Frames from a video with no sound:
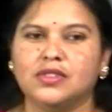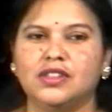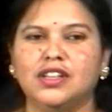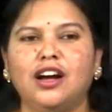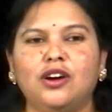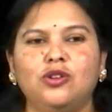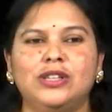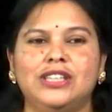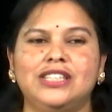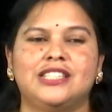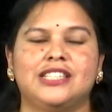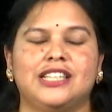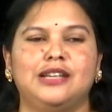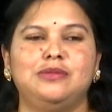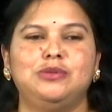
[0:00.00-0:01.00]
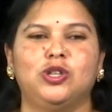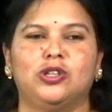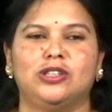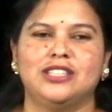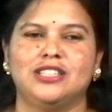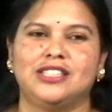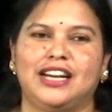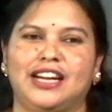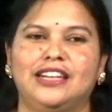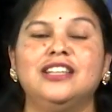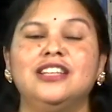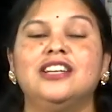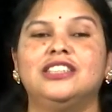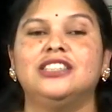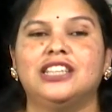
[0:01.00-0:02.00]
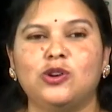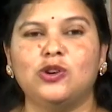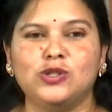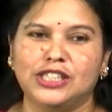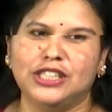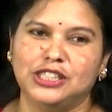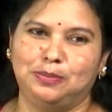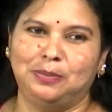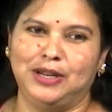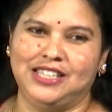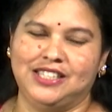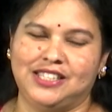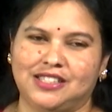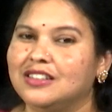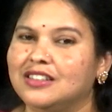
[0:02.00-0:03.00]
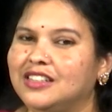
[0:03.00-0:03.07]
Now, it is time to understand 1000th place.